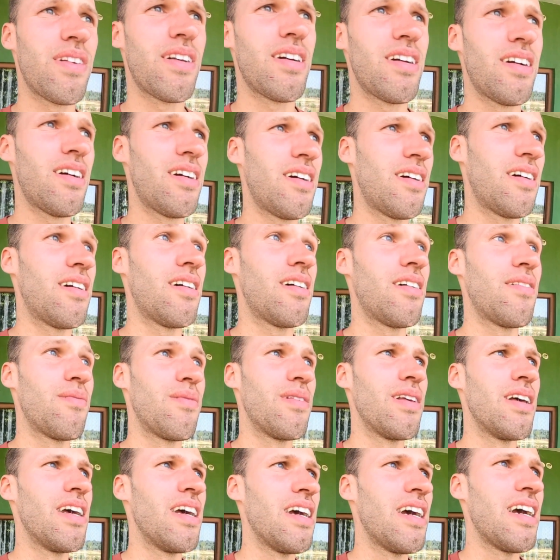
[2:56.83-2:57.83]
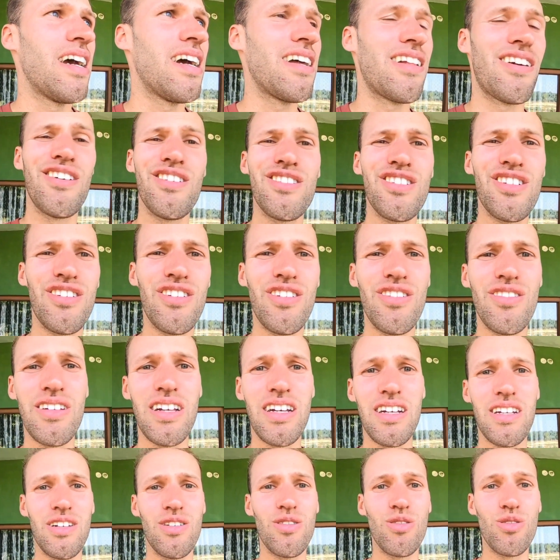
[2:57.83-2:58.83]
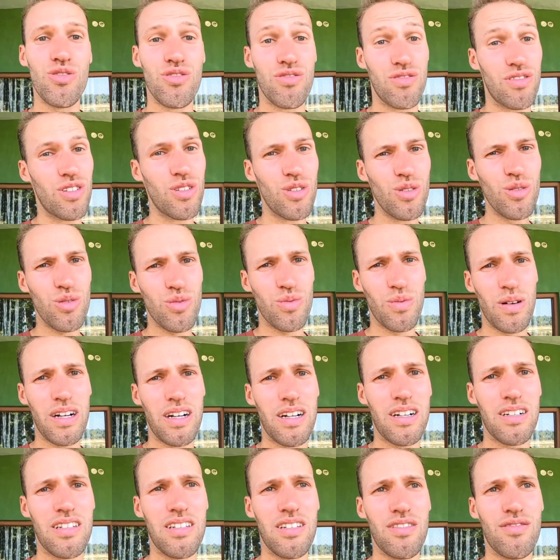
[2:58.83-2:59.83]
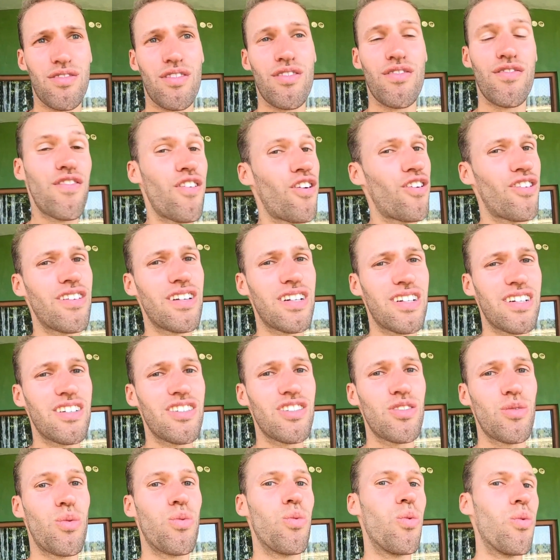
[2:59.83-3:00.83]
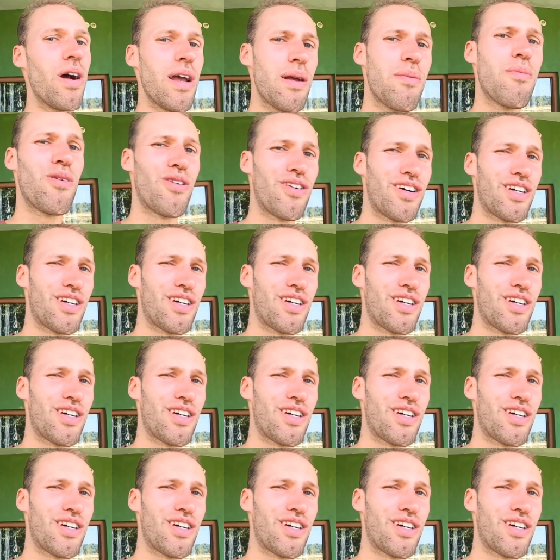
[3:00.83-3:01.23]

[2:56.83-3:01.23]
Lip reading: And also they use rules where it is for foreigners way more